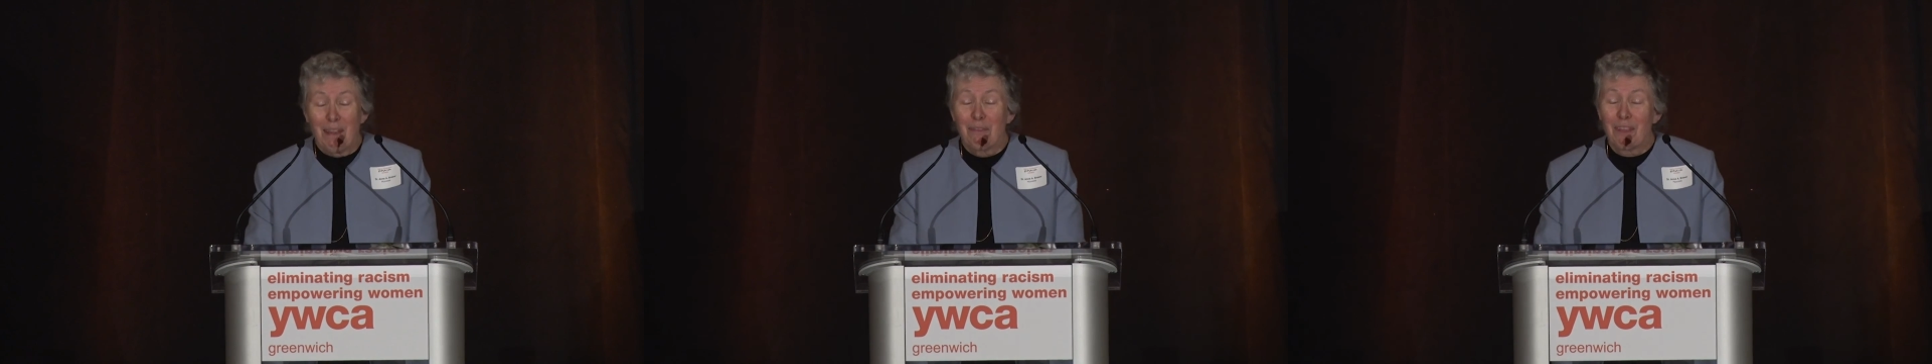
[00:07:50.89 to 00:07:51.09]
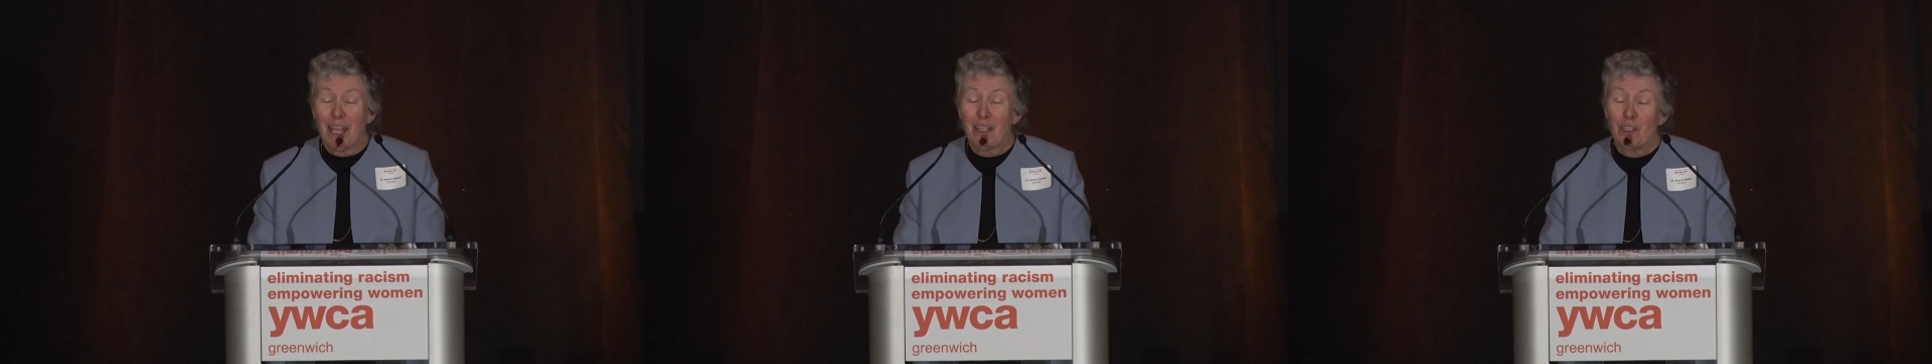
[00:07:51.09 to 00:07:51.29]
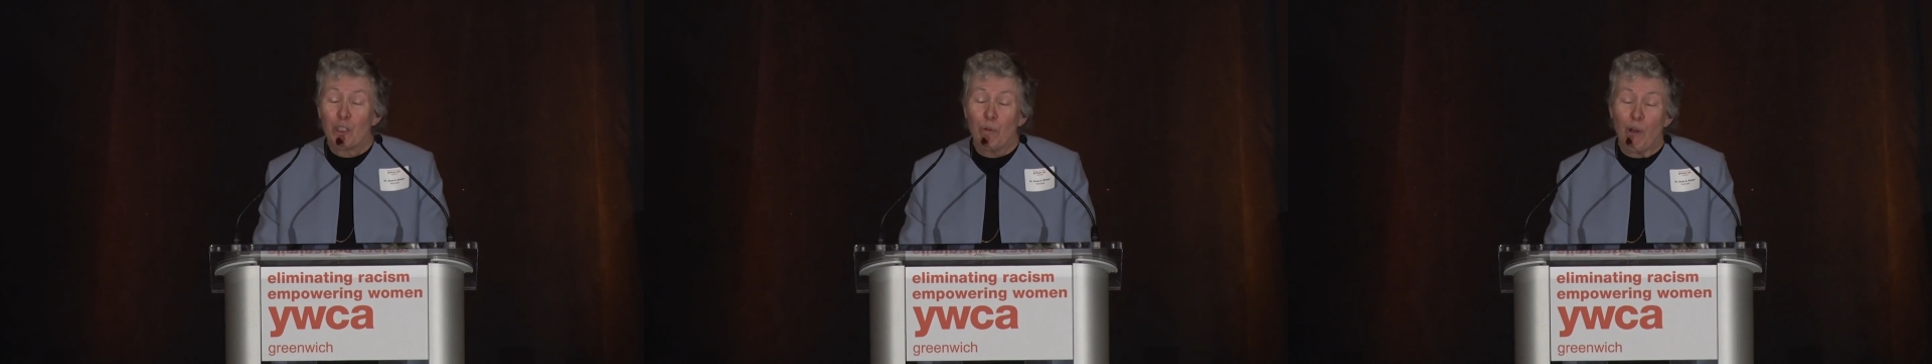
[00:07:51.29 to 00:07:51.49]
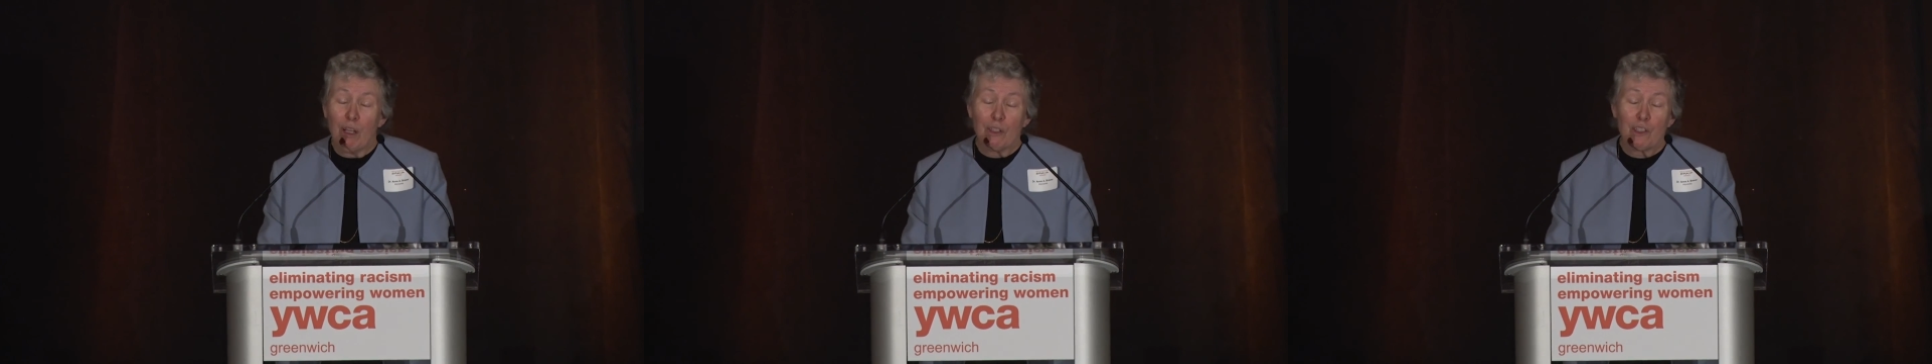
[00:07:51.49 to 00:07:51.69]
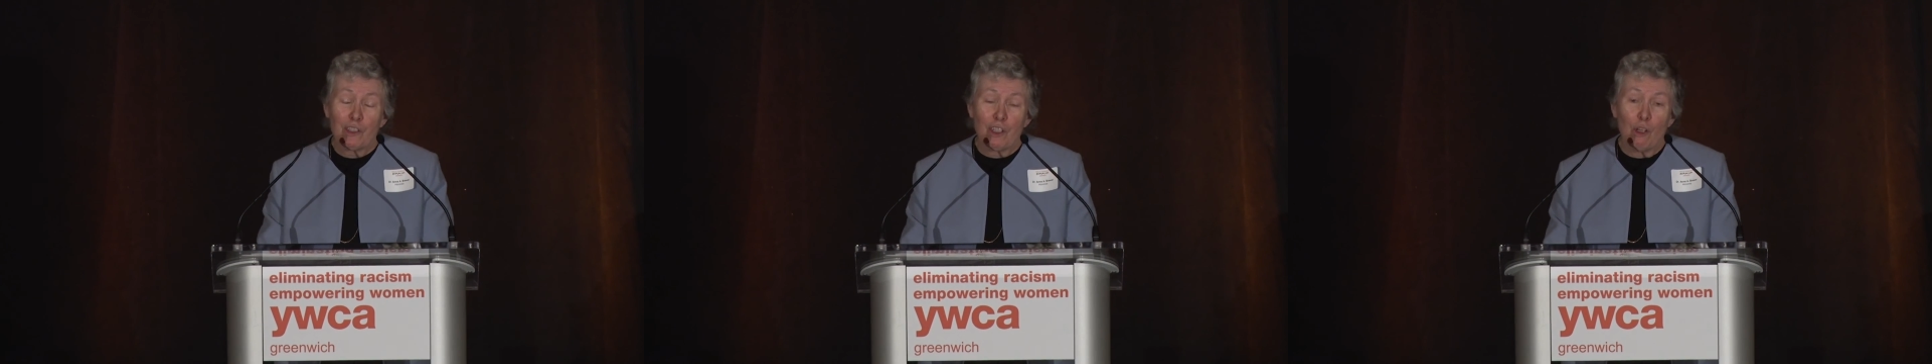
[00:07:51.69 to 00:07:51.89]
Thank you
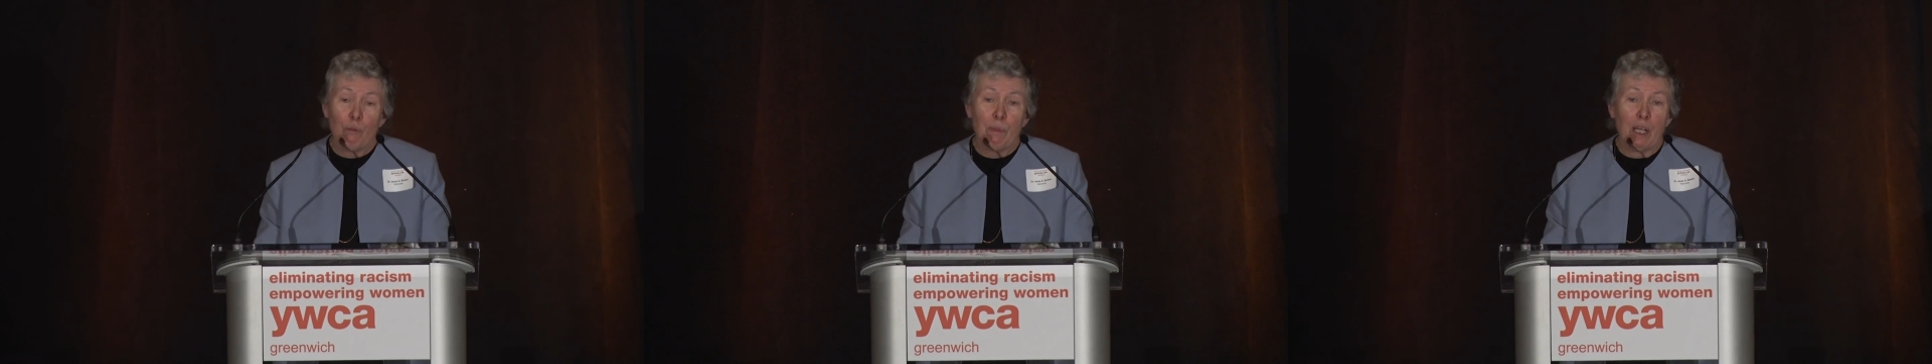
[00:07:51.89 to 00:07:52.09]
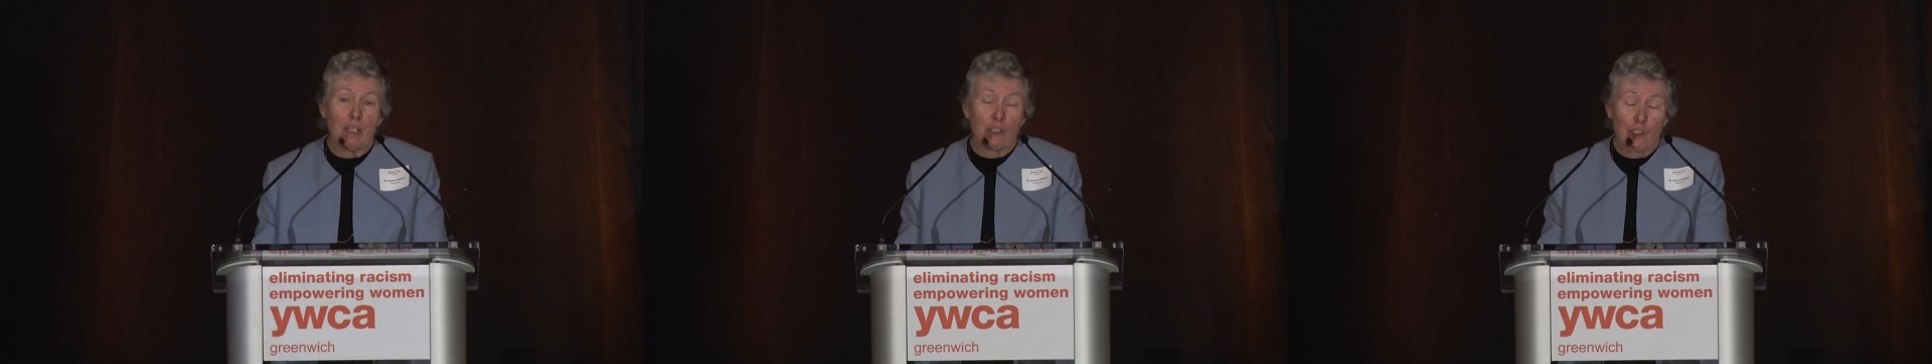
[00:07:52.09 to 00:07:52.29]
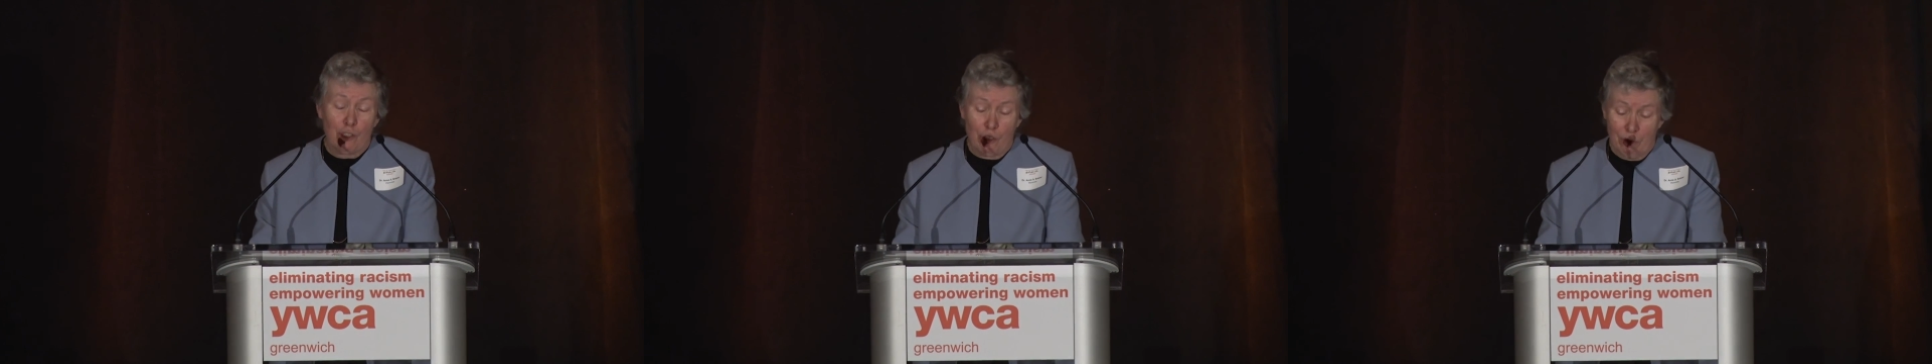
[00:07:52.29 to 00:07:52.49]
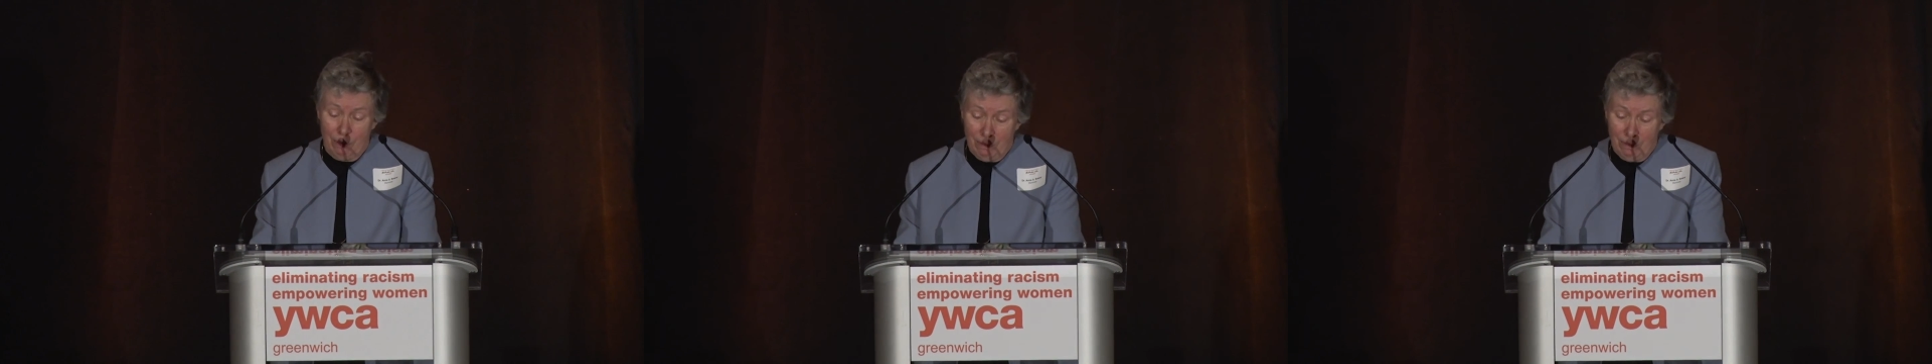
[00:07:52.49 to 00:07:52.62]
all so much.